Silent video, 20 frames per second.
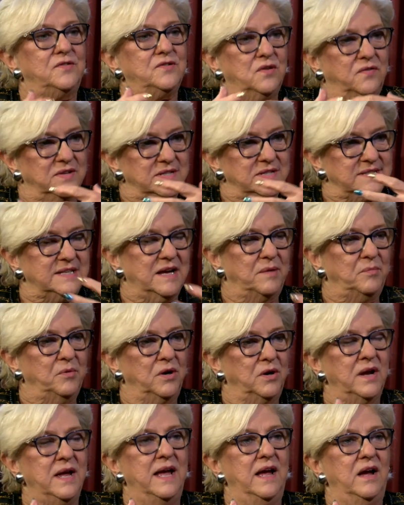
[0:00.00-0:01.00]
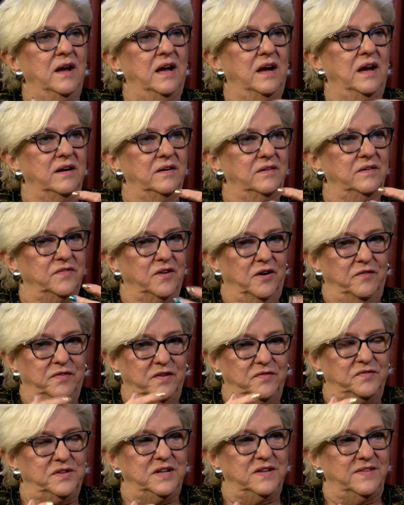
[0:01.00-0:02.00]
So this summer of our
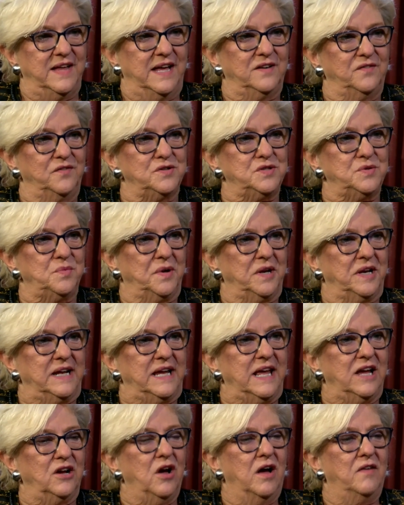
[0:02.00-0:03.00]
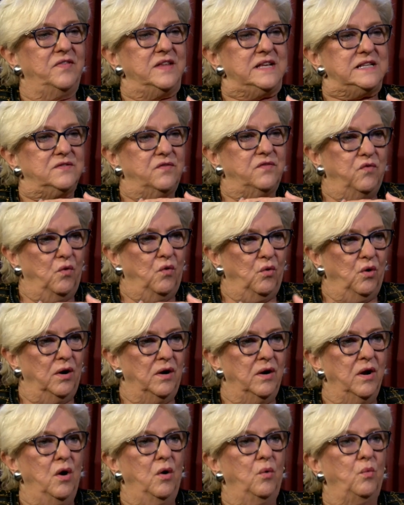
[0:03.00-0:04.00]
50th anniversary, we're going to kick off these
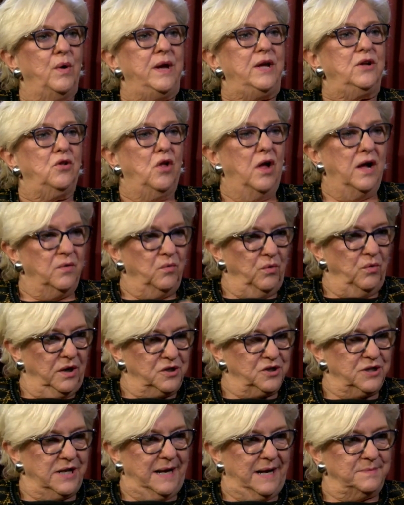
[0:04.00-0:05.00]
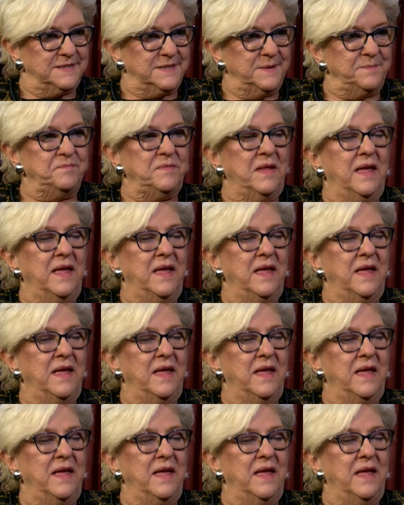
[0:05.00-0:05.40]
4 week-long workshops.